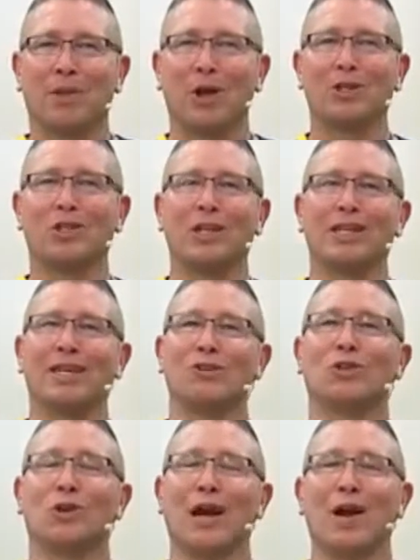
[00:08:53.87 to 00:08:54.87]
Largely,
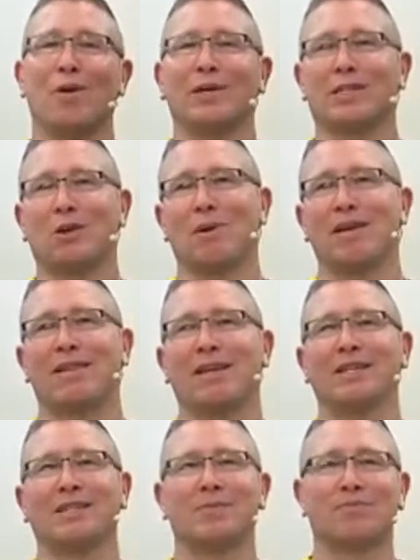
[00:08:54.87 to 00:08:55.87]
those are how I sell my
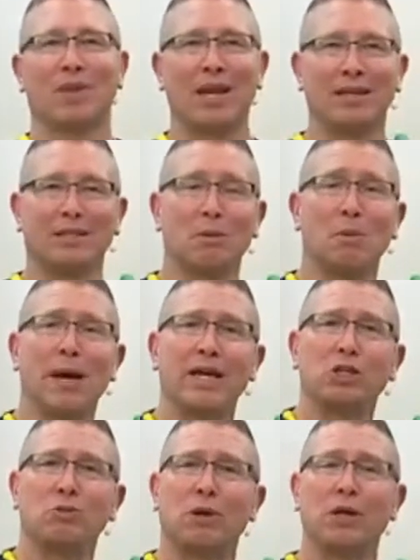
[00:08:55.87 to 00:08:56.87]
things and some of
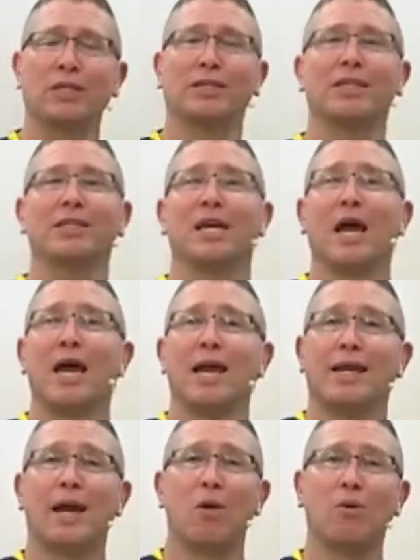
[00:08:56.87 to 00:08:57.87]
my experiences.
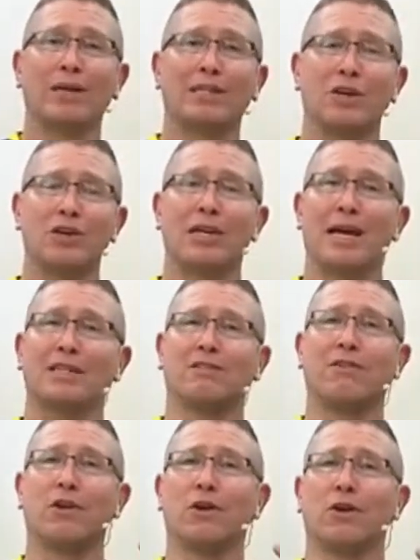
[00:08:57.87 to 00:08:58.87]
Now, I want to tell you
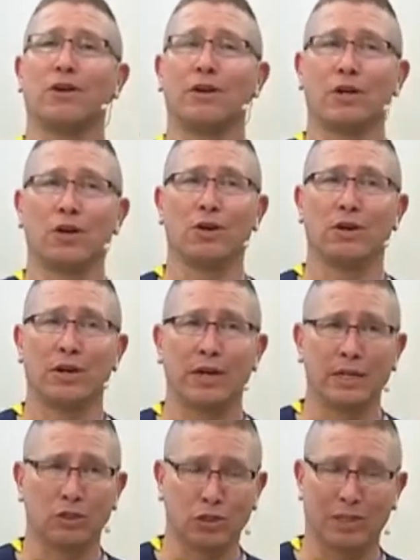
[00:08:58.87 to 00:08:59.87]
guys, if you're
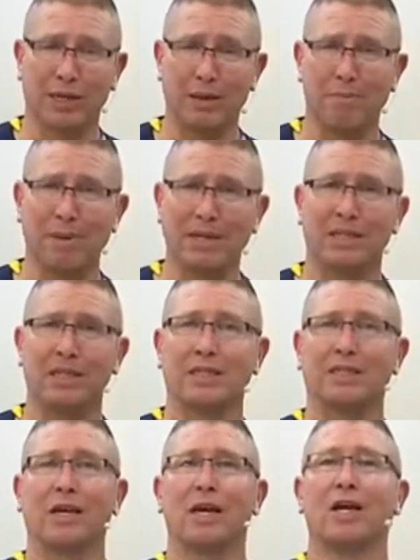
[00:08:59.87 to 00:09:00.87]
interested in
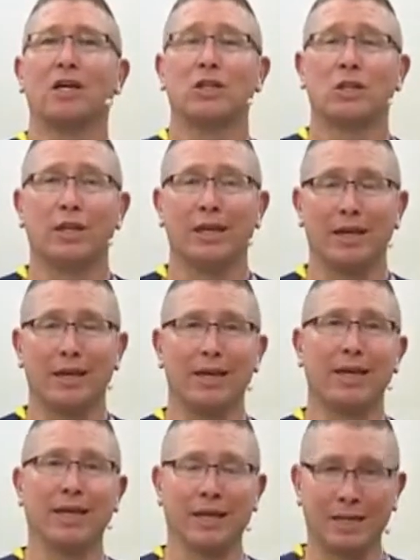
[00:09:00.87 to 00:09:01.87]
business,
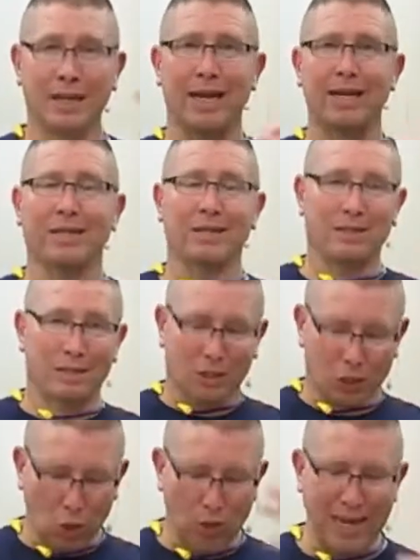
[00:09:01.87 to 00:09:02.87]
inundate,
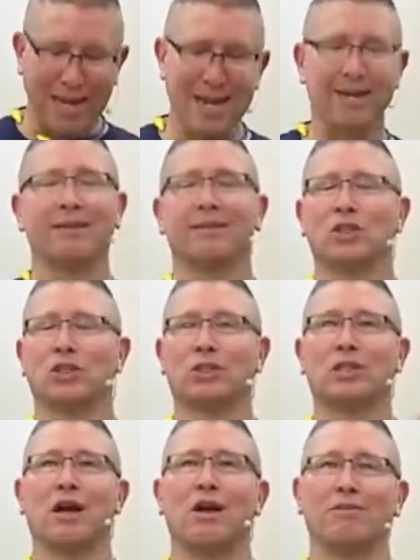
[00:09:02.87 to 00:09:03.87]
soak in
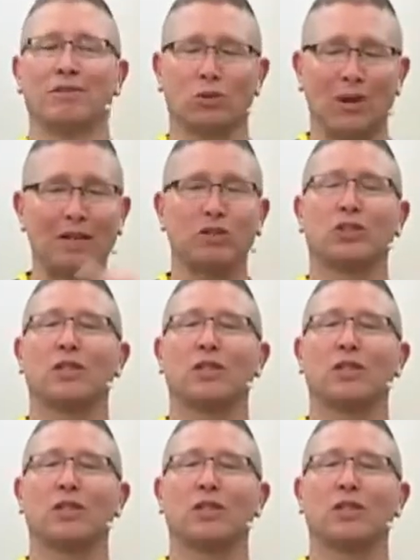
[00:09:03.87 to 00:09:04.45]
yourself, surround